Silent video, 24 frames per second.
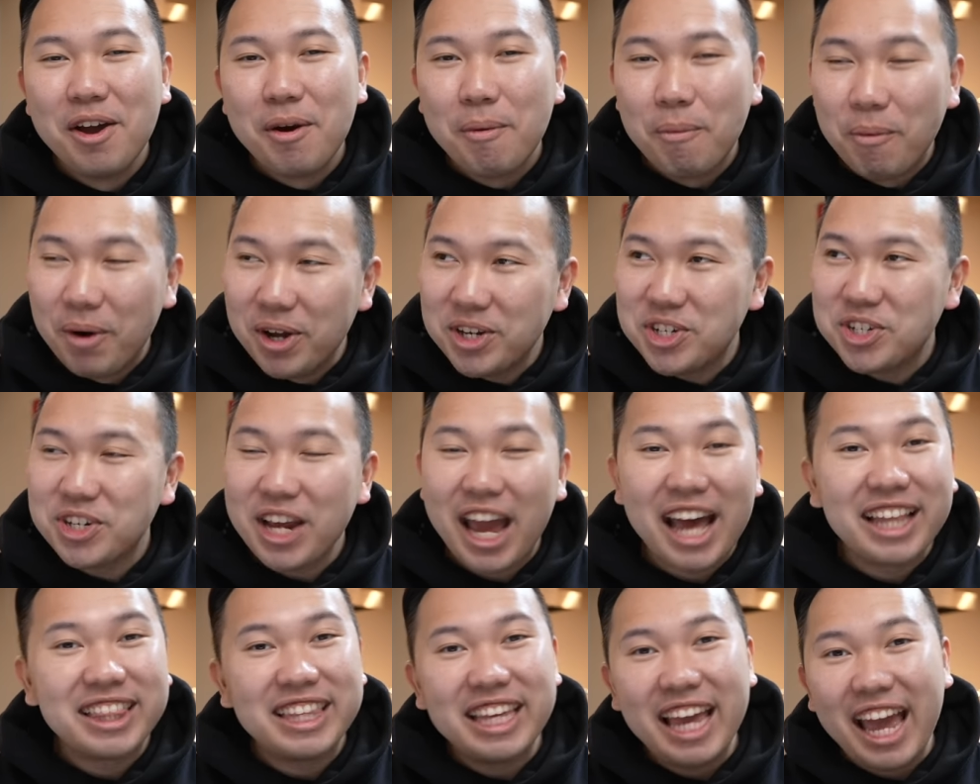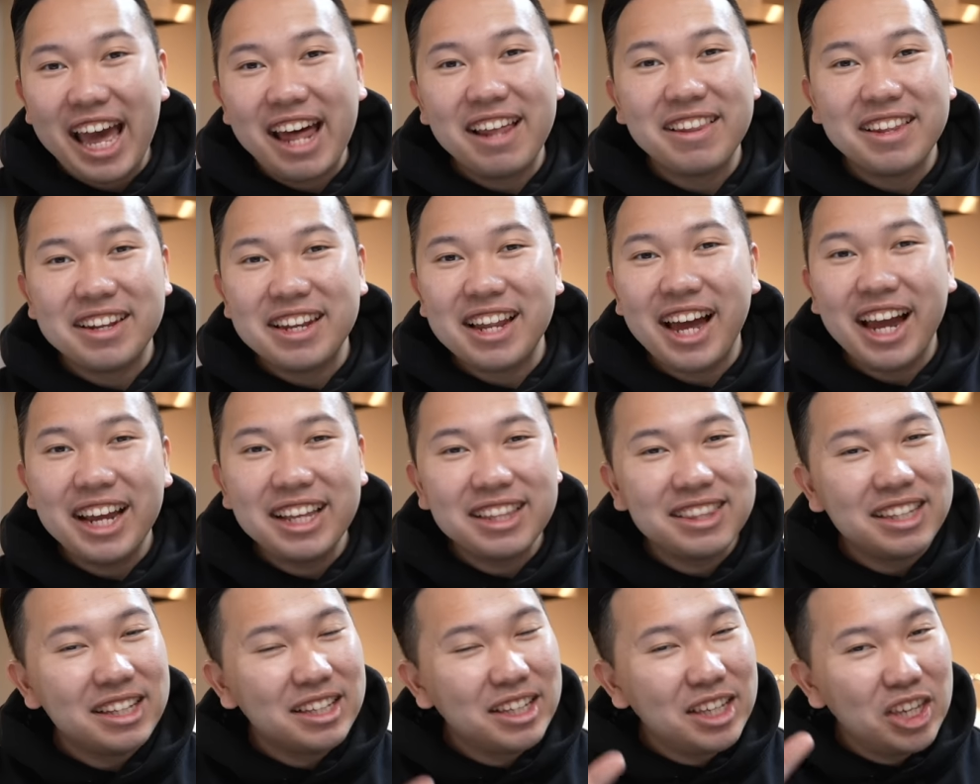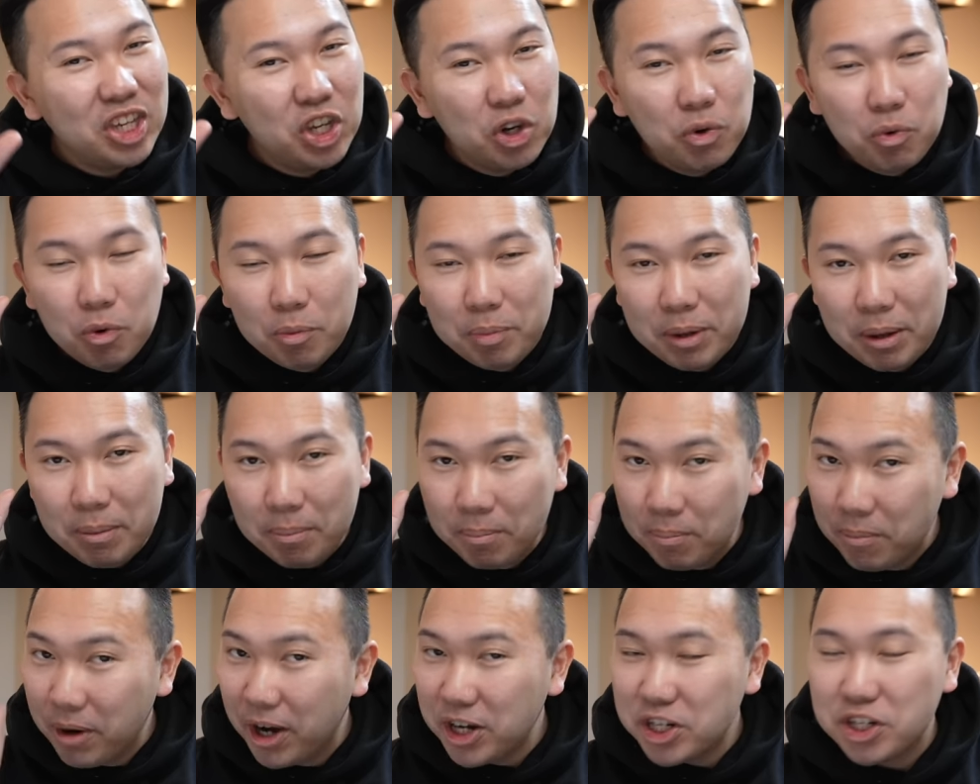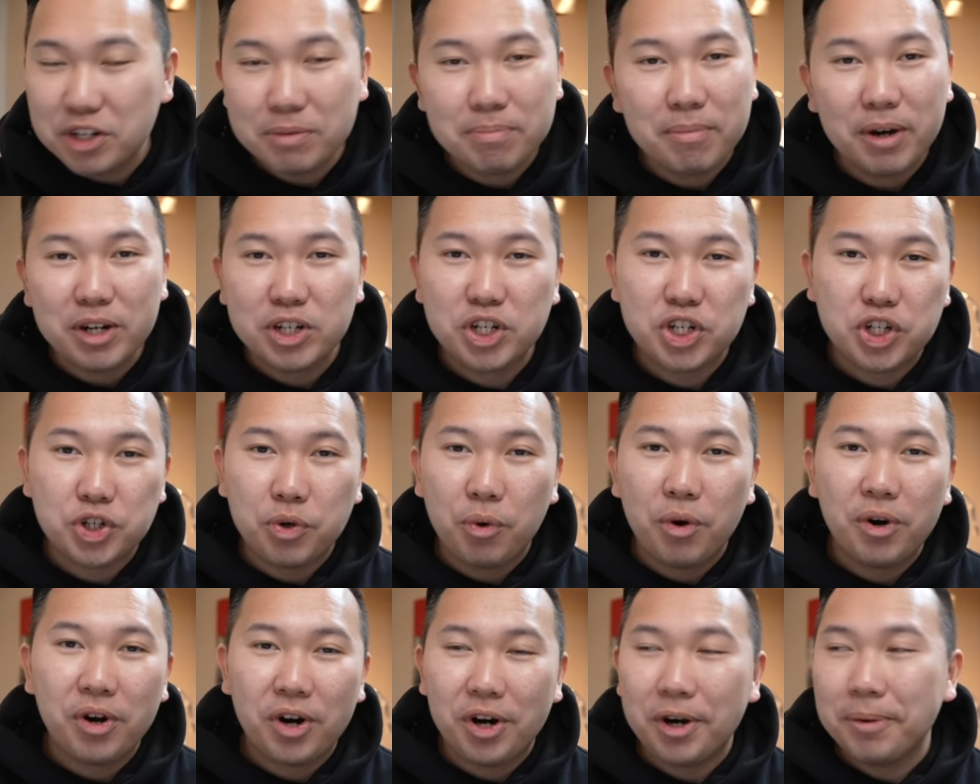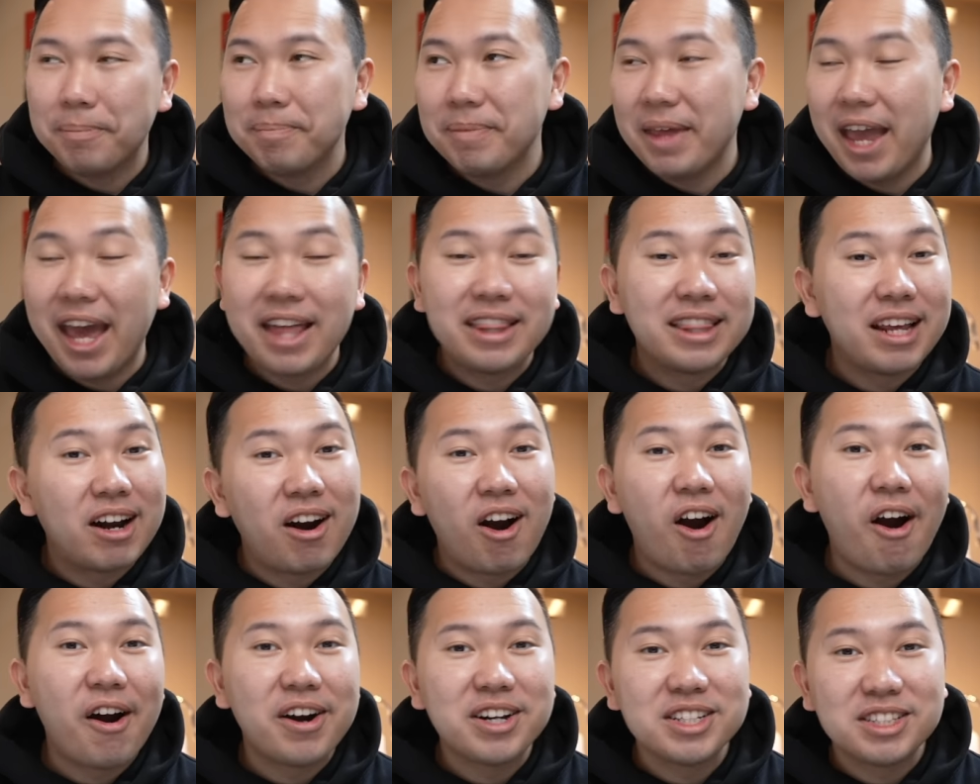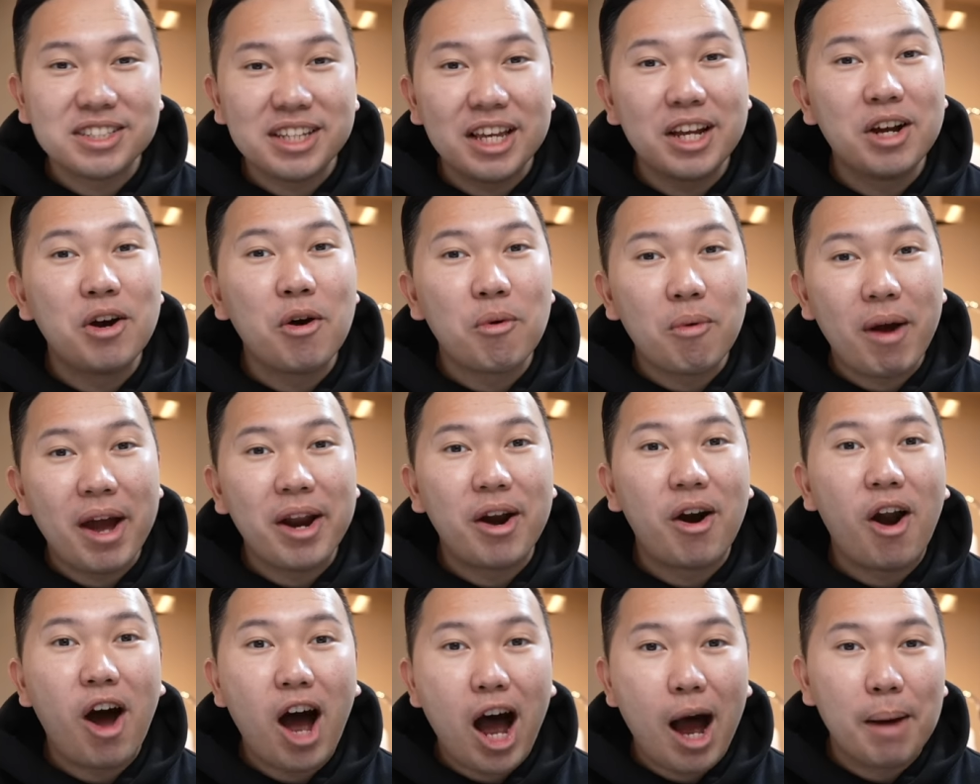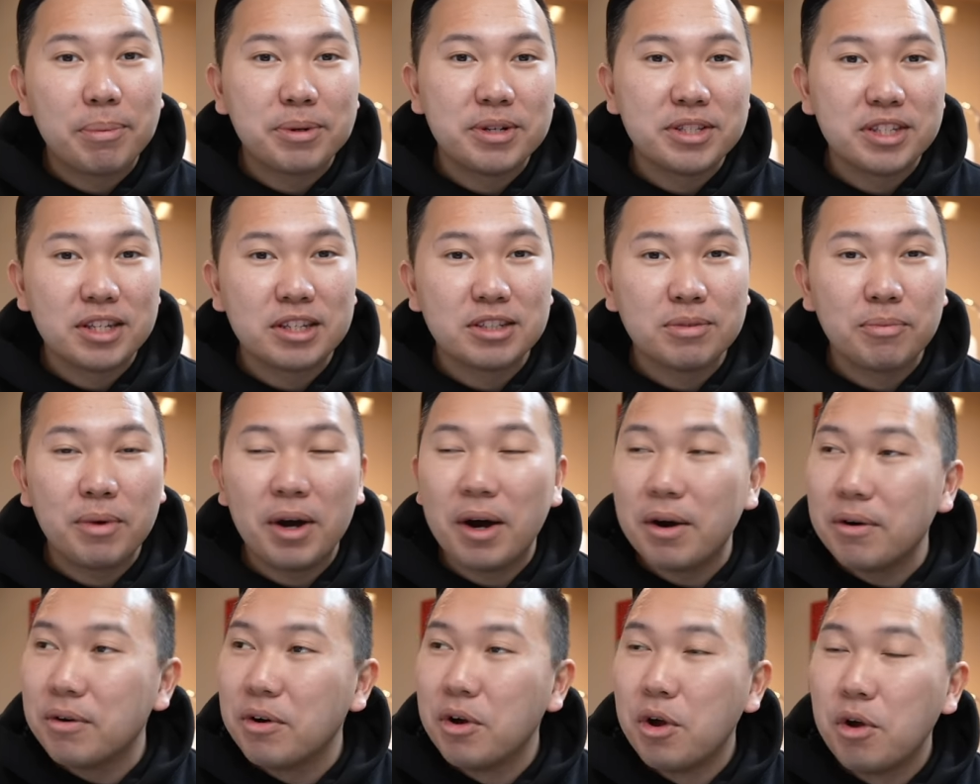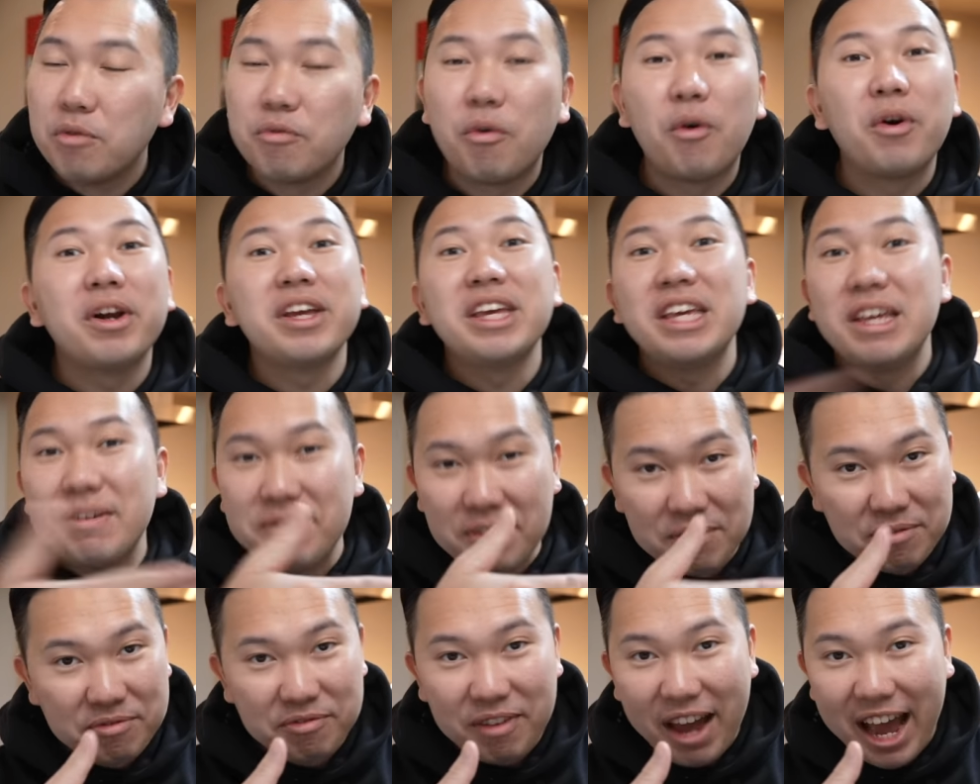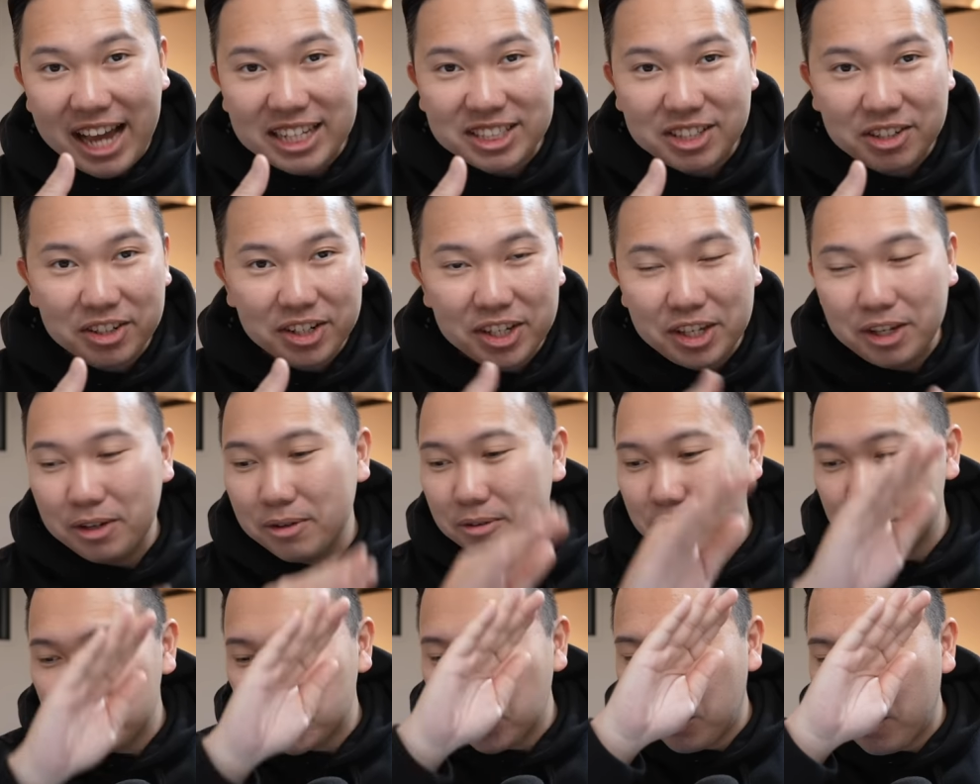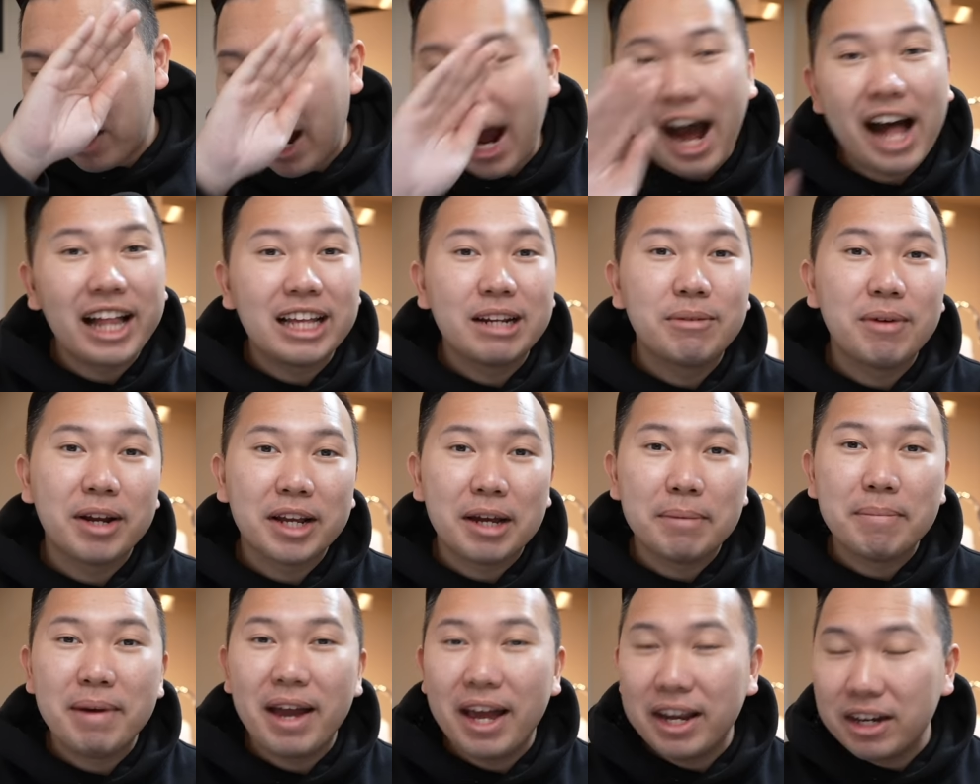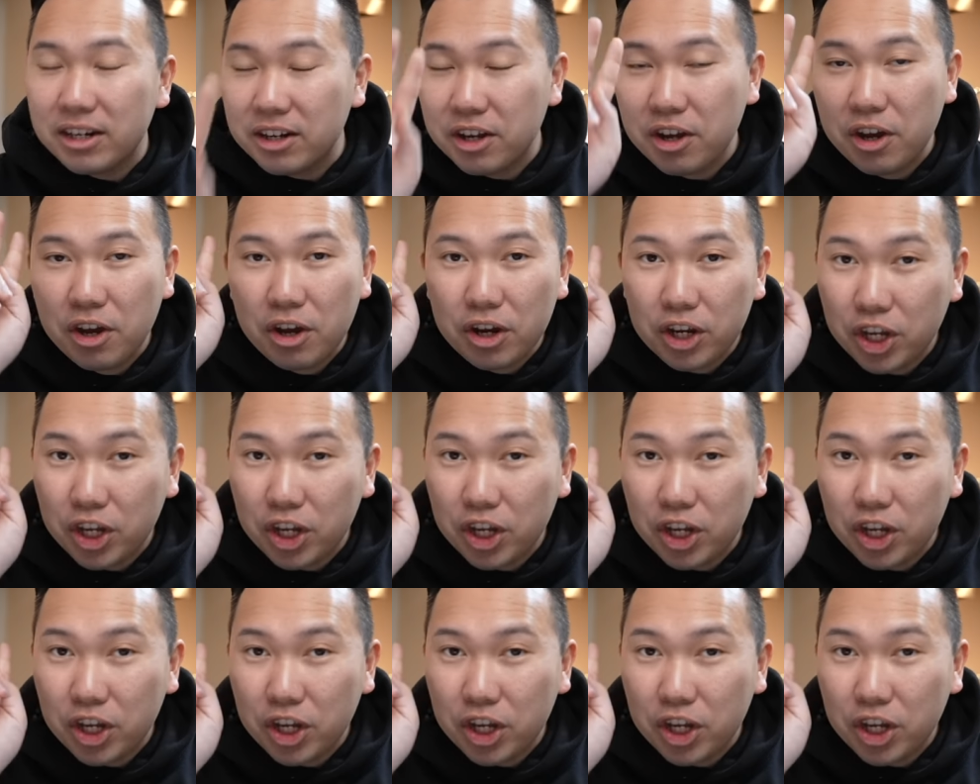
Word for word: which at the end of the night, the queue will be much, much shorter, and there are single rider options as well for even faster queues. So highly recommend.